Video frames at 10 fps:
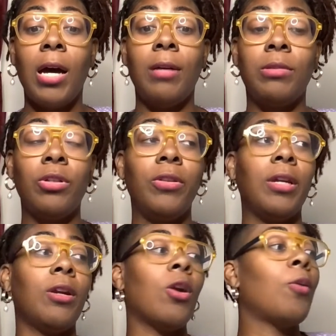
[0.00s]
So
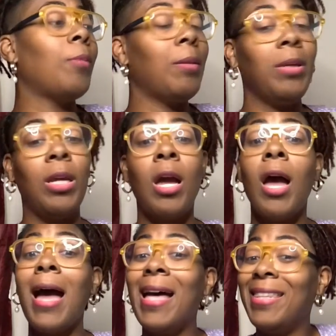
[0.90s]
there may be
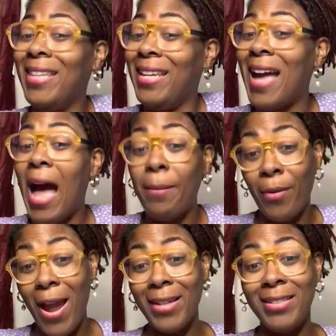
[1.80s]
the
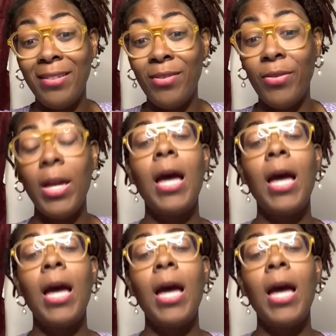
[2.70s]
hyperactive